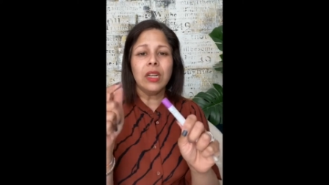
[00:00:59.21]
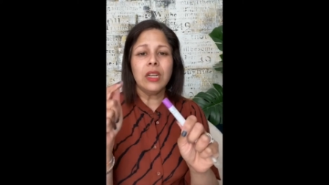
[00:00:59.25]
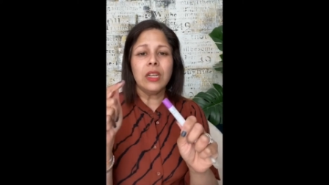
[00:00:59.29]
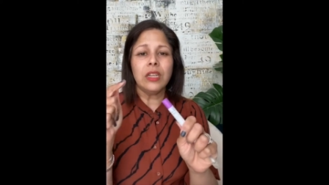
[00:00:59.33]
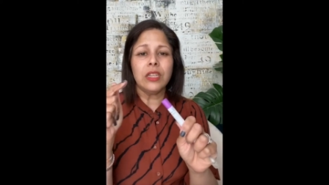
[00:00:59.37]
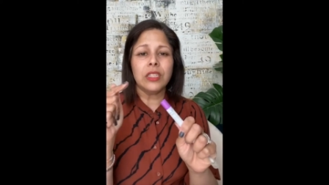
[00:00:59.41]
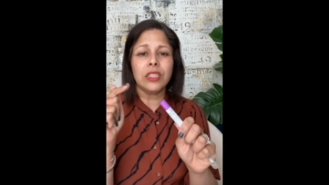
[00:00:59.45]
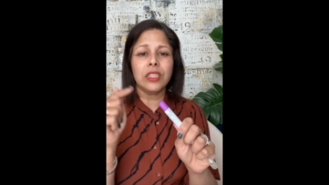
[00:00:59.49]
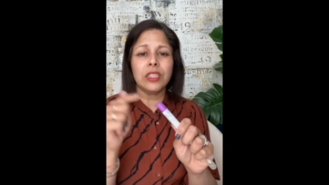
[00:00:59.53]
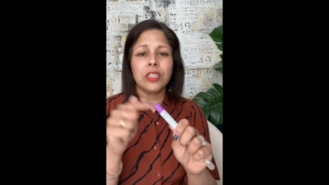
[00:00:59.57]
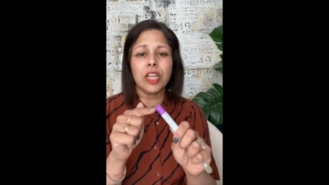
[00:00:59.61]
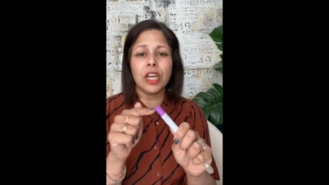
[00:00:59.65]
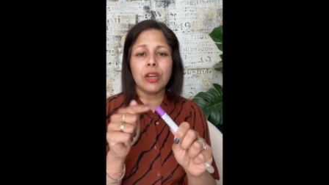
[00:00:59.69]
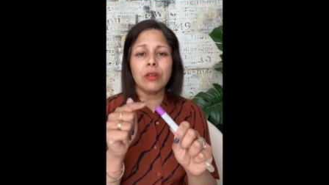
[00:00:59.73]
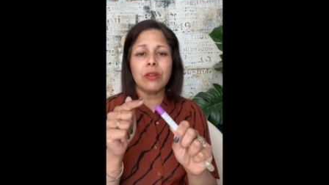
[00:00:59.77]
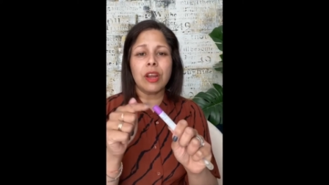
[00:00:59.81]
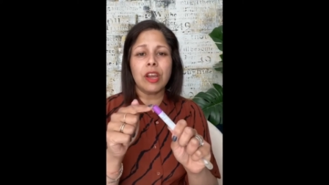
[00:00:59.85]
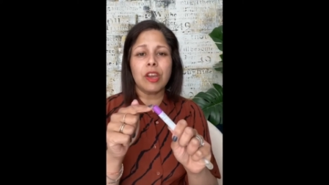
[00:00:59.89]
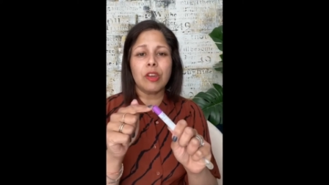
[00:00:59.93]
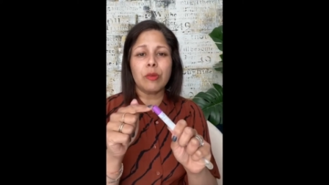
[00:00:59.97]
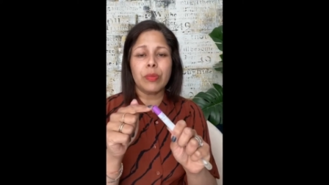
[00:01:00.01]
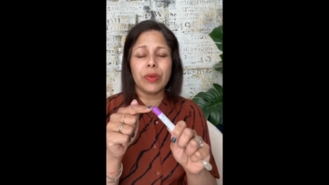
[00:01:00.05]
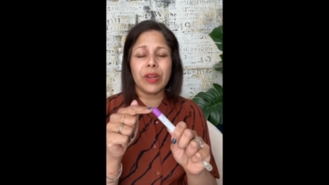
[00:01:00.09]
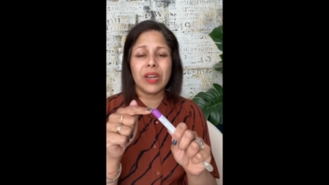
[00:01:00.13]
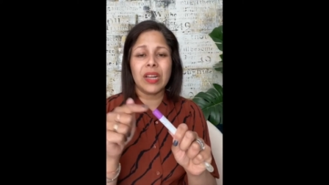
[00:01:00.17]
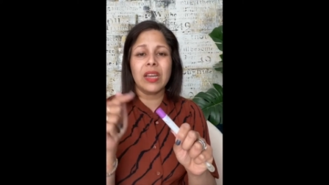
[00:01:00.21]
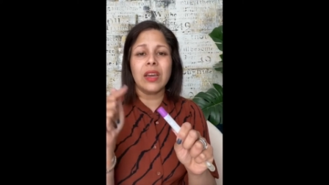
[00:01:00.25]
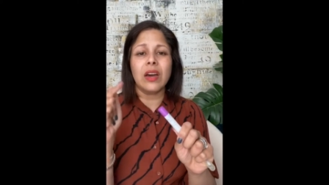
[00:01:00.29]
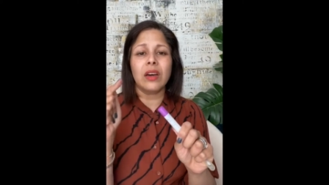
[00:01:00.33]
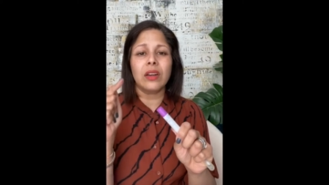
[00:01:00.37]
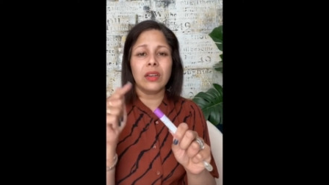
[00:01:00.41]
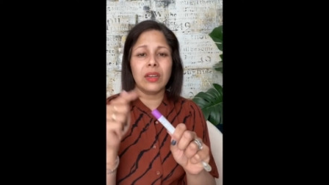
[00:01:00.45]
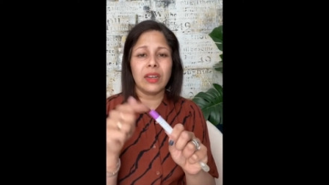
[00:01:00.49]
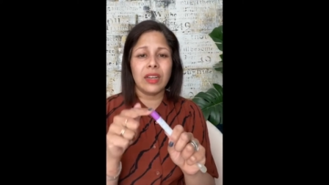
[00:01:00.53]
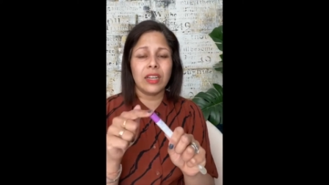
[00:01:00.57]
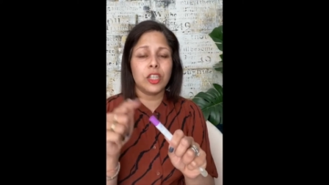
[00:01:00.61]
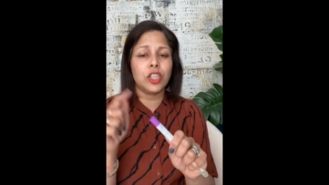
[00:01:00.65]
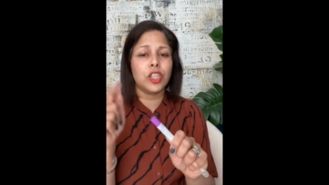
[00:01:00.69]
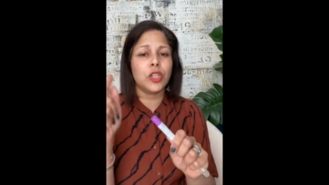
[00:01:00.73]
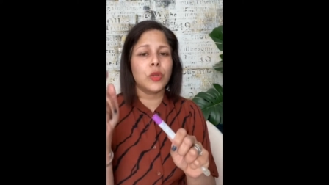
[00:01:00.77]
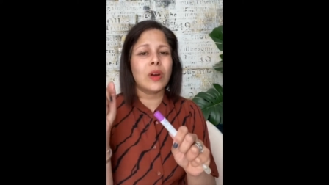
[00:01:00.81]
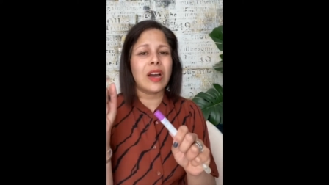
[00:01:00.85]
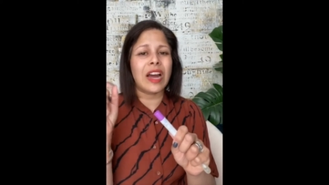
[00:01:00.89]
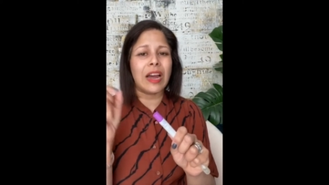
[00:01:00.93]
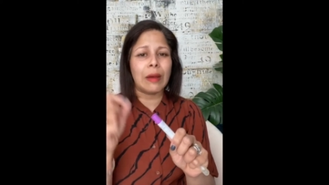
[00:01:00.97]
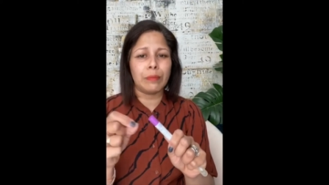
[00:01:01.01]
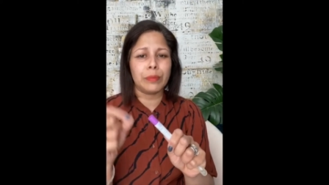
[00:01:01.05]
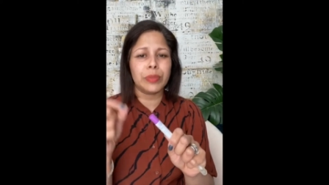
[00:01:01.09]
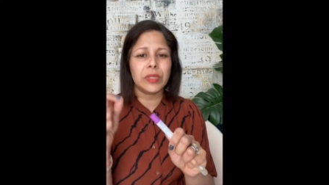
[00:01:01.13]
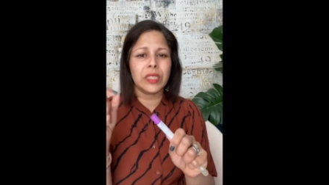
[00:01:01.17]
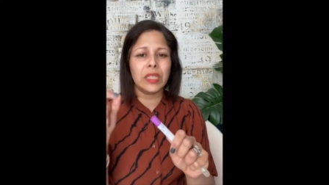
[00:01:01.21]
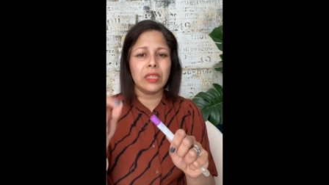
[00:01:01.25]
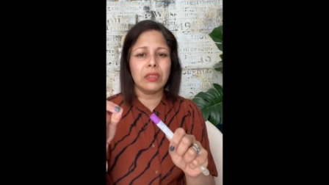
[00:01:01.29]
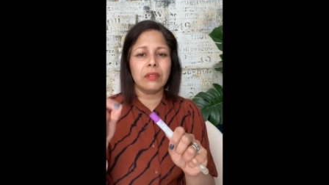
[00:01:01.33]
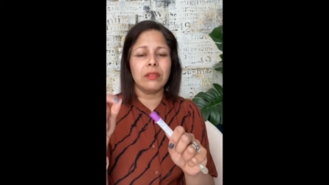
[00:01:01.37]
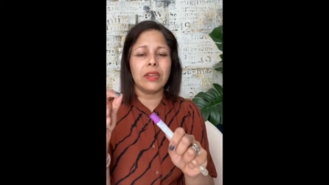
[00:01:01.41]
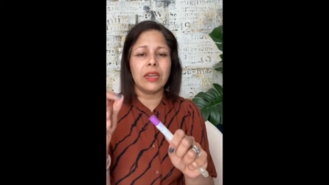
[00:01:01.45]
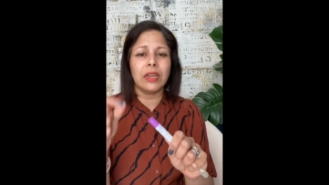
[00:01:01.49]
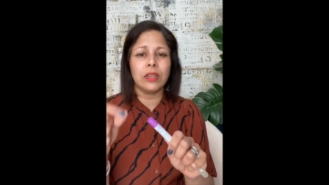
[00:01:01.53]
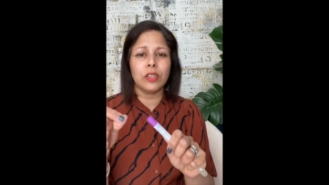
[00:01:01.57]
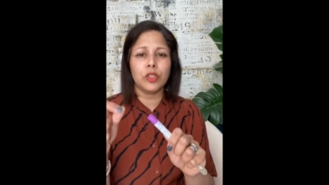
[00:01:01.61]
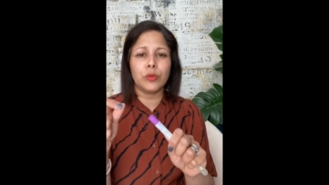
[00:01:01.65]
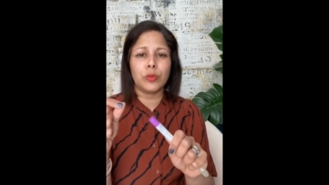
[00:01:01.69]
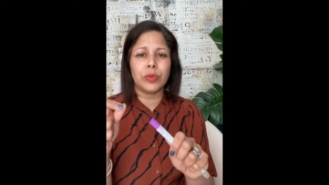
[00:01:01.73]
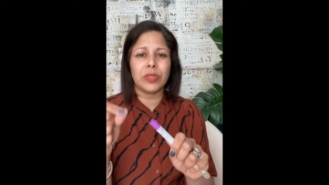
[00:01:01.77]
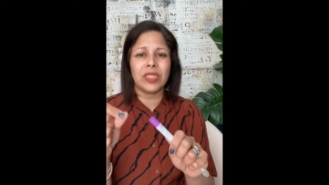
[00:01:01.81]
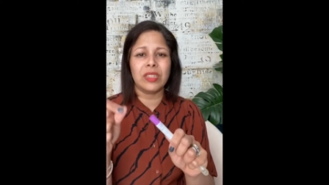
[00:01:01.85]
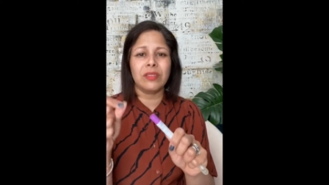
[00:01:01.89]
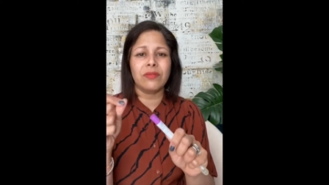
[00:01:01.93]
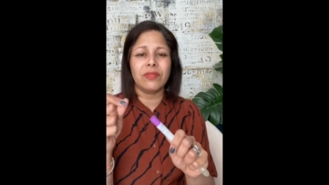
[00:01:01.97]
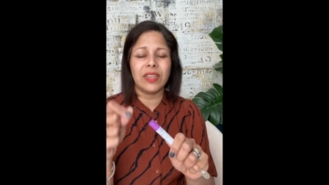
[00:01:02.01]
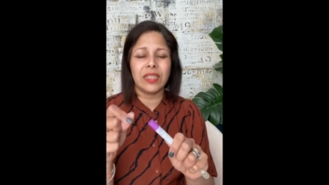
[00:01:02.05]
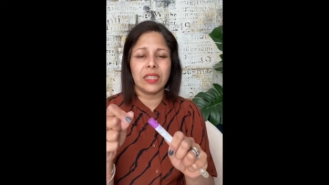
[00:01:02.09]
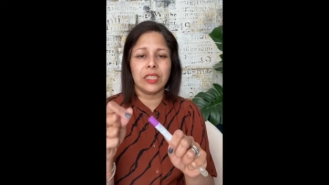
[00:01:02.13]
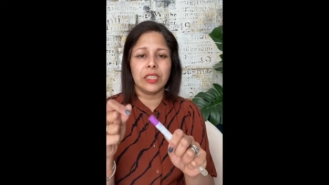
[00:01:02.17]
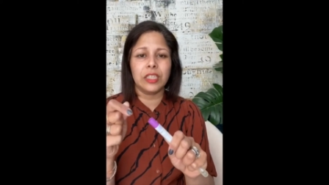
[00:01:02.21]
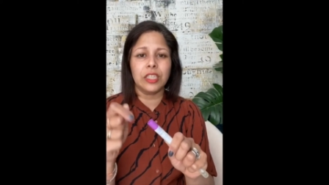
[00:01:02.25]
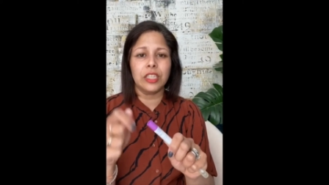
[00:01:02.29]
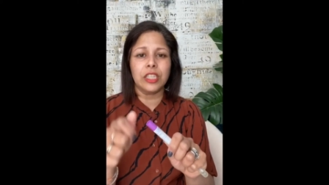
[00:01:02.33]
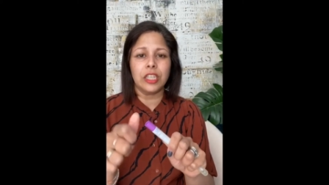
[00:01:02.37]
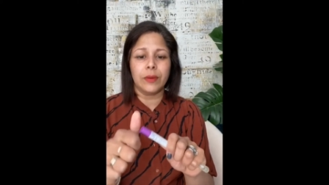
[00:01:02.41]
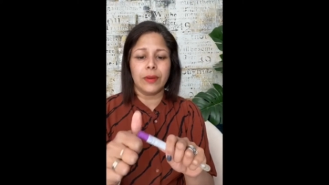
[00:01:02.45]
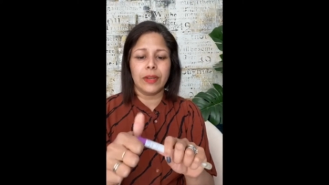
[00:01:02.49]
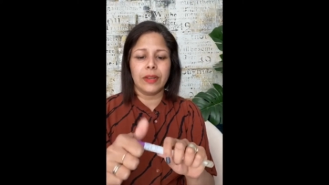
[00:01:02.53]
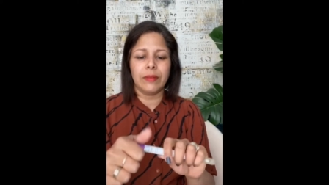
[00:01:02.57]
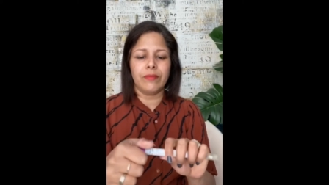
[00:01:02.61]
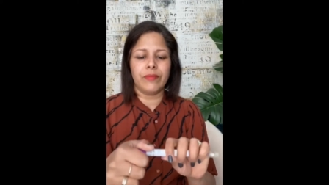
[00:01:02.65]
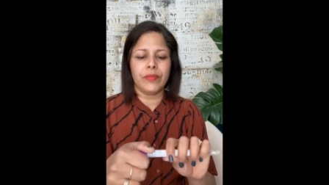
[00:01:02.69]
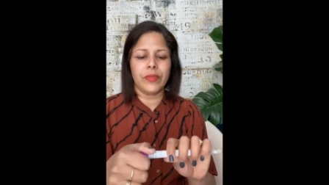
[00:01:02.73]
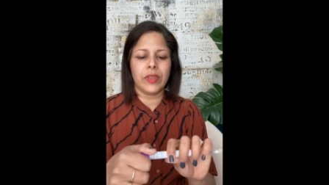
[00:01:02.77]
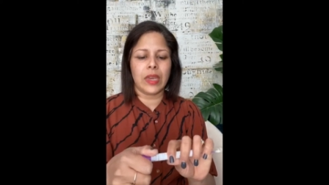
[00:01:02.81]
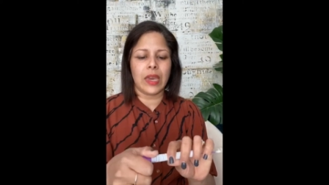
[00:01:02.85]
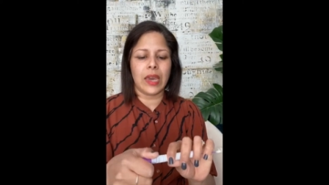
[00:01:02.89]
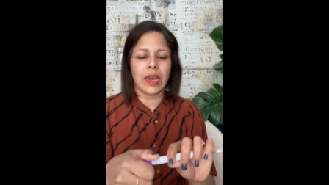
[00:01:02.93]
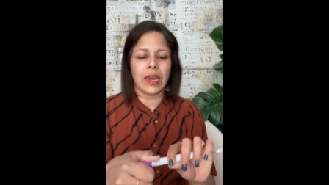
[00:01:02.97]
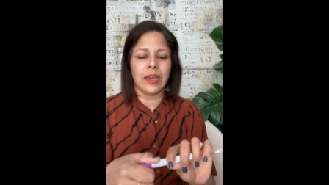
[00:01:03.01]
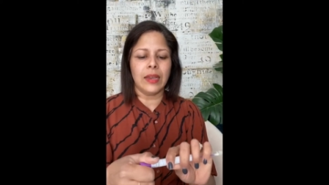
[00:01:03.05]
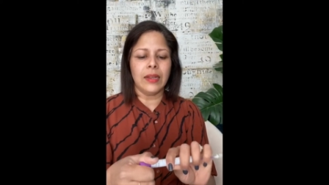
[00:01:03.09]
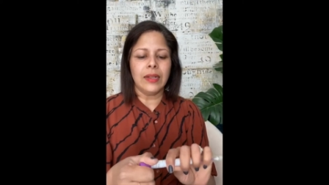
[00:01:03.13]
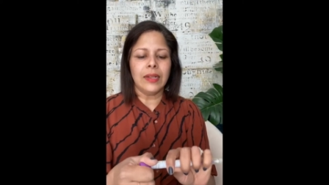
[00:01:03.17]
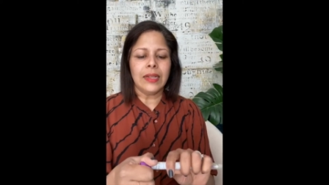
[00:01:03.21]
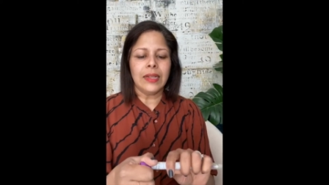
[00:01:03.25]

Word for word: So don't open it unless you are absolutely 100% ready to do it, okay?